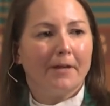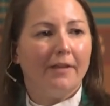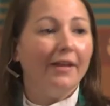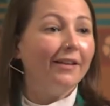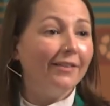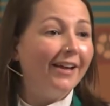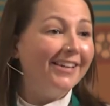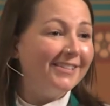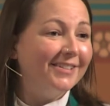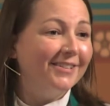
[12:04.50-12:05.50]
and that
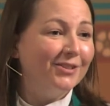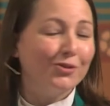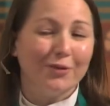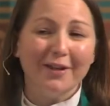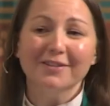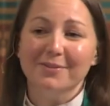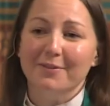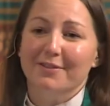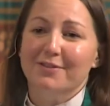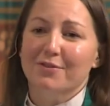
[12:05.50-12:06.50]
light
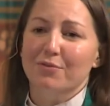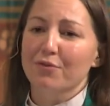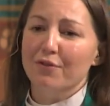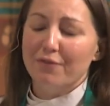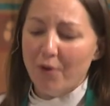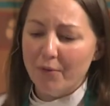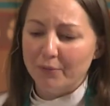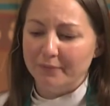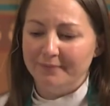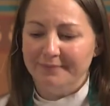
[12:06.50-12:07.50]
transmits through the
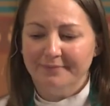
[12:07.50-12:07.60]
phone.